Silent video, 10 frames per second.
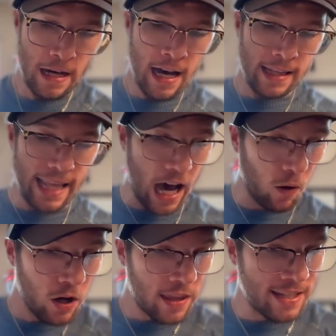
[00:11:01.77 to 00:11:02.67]
Now,
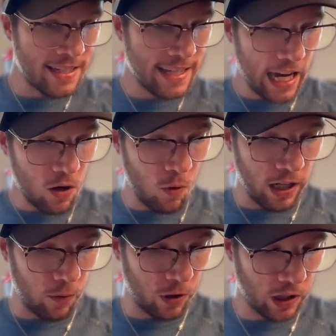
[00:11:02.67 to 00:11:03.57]
the second one I
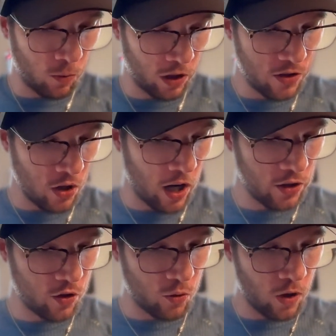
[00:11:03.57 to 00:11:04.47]
really want
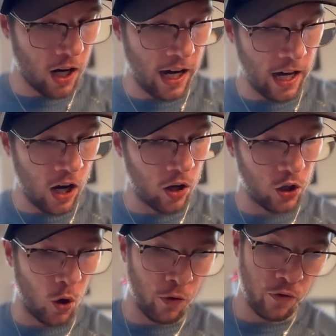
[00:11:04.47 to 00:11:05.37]
to
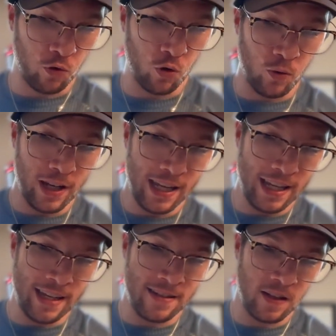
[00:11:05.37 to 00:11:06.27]
go through
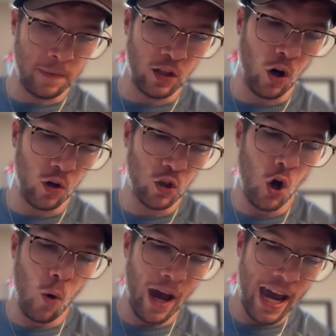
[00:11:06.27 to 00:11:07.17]
is something called
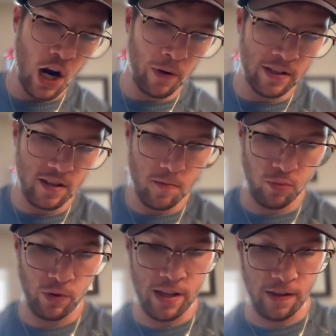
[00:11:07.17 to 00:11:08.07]
coherent
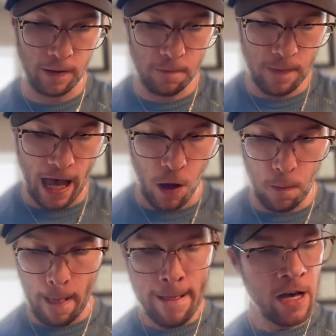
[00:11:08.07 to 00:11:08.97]
breathing. Now,
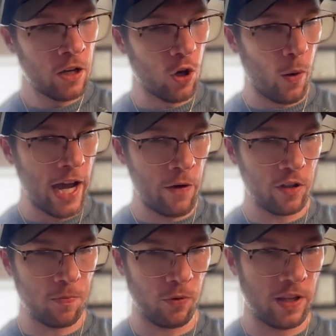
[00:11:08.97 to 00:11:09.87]
coherent
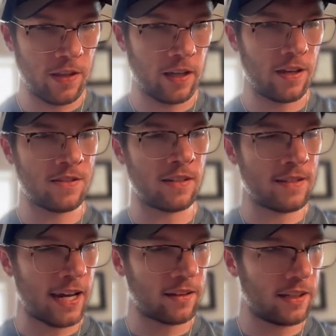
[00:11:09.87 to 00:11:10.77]
breathing is a
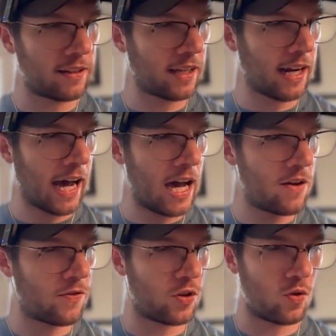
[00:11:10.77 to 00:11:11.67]
technique that
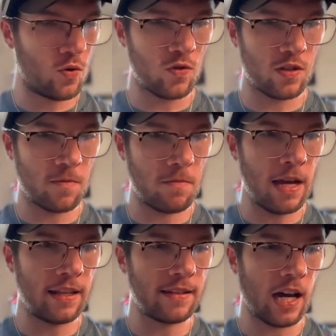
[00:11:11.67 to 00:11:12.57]
I've used
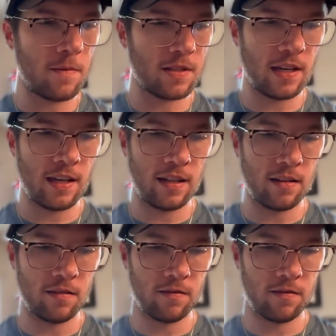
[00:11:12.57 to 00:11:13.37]
many times in,